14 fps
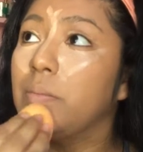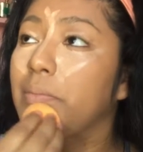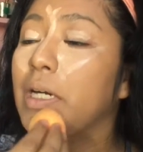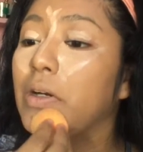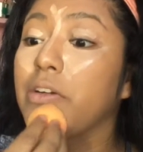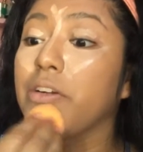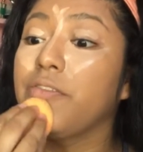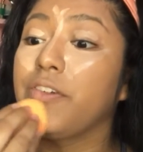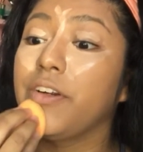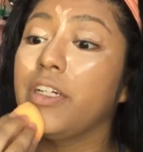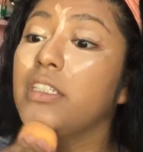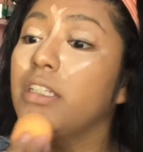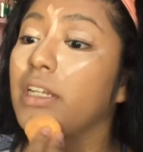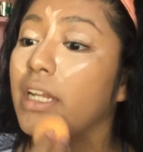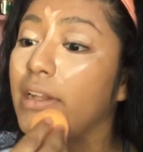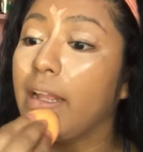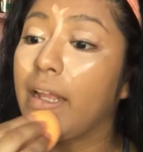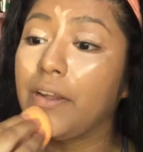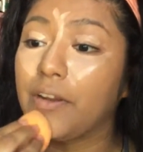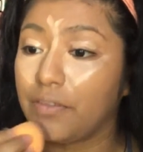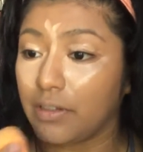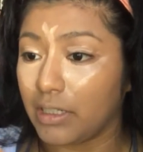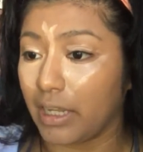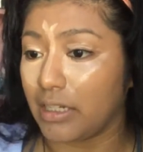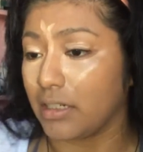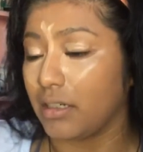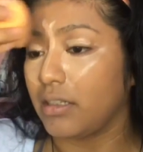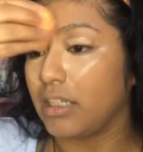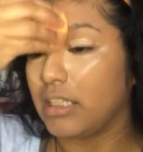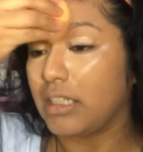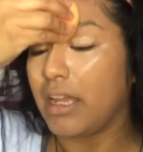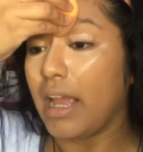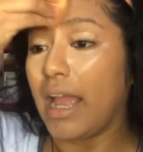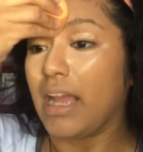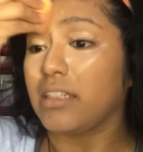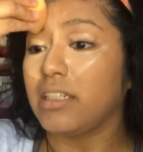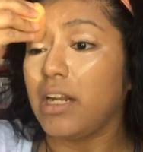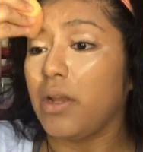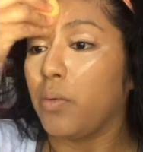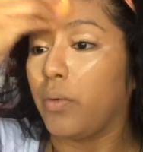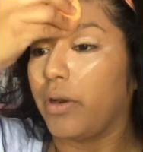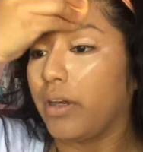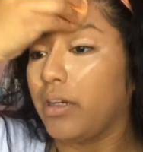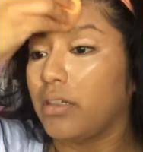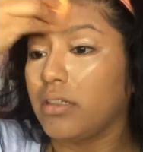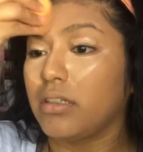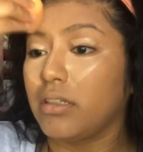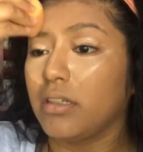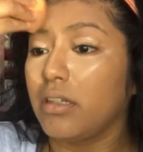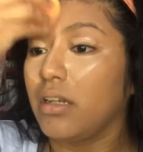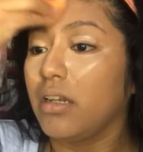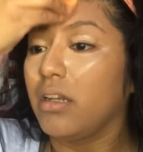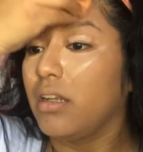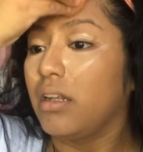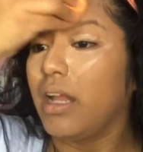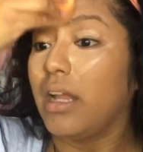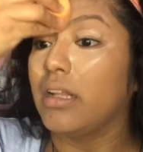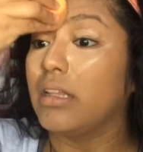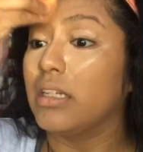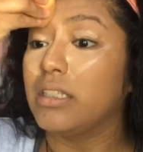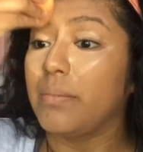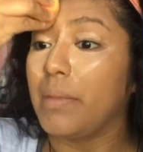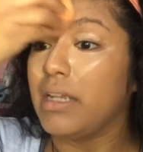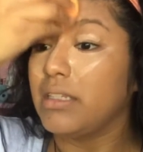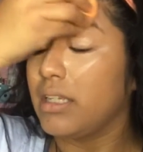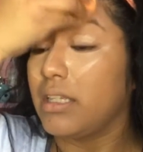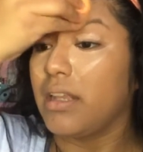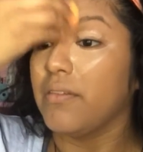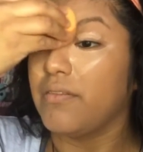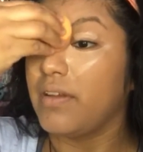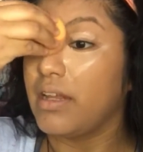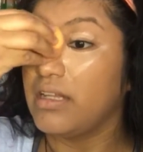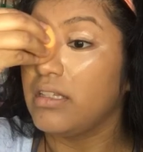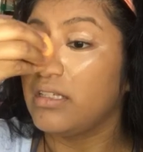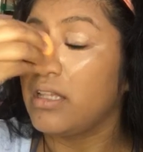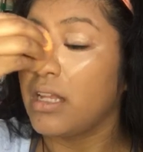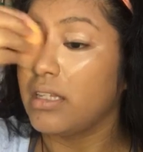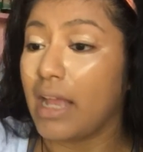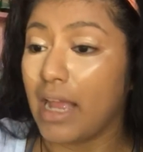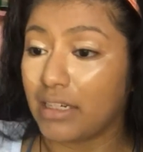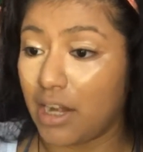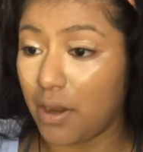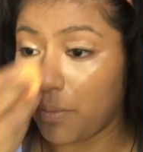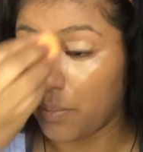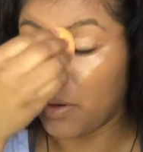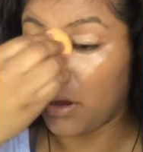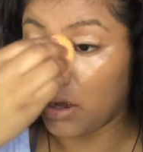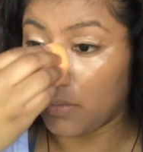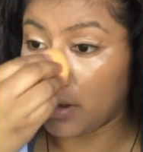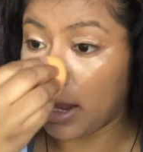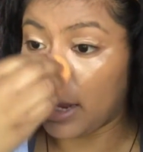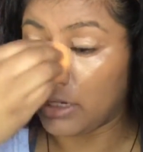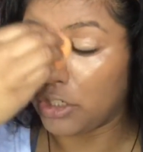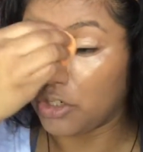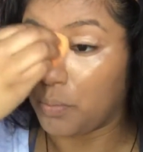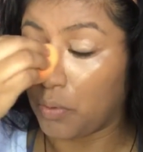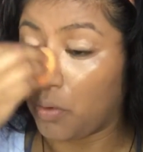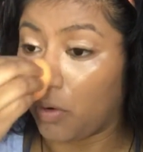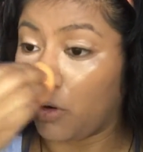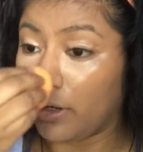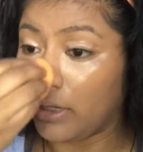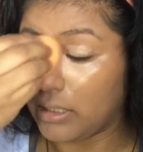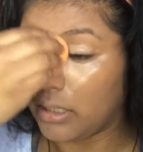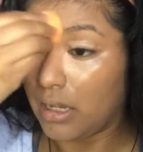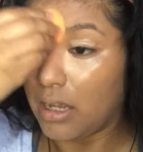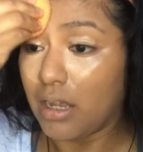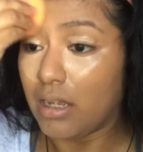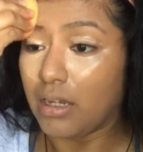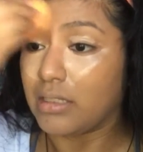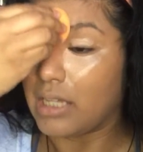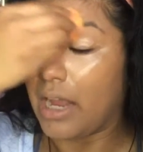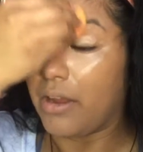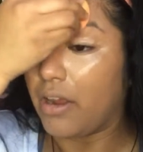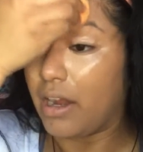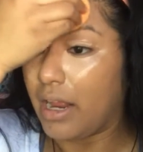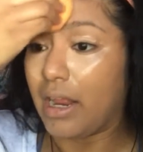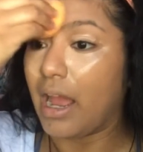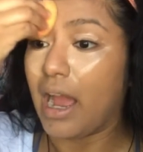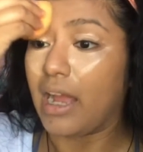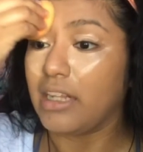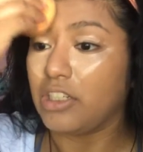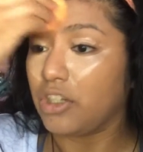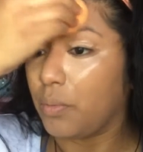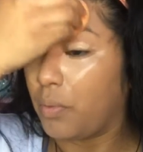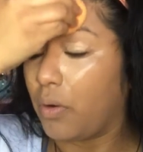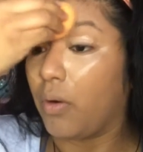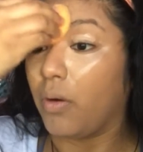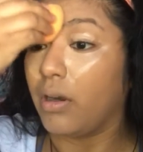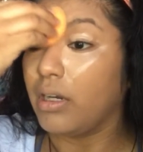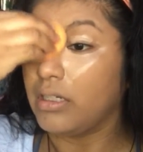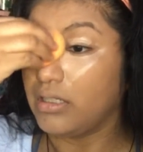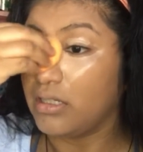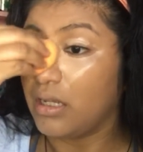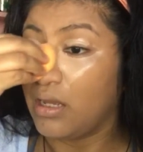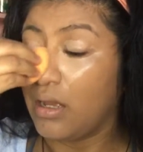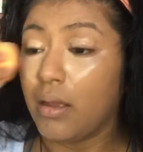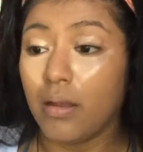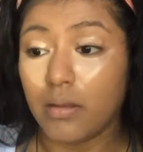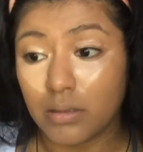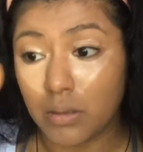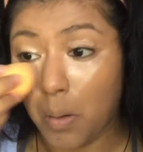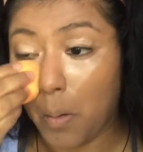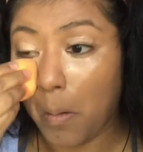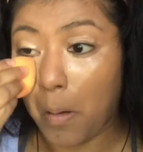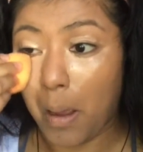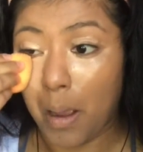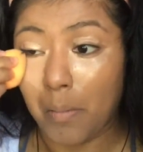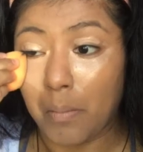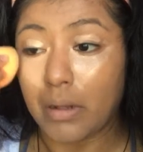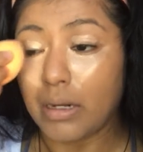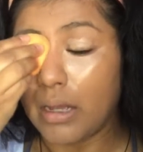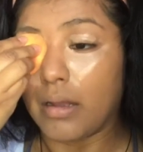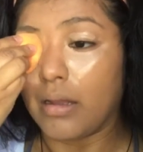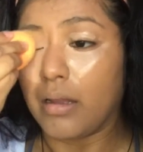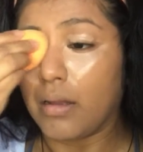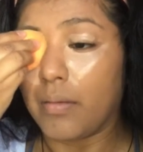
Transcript: powder first and then your foundation. Does it actually work? Like, does it make a difference? Does it actually hide your pores? Because I heard it hides your pores. So I wanna...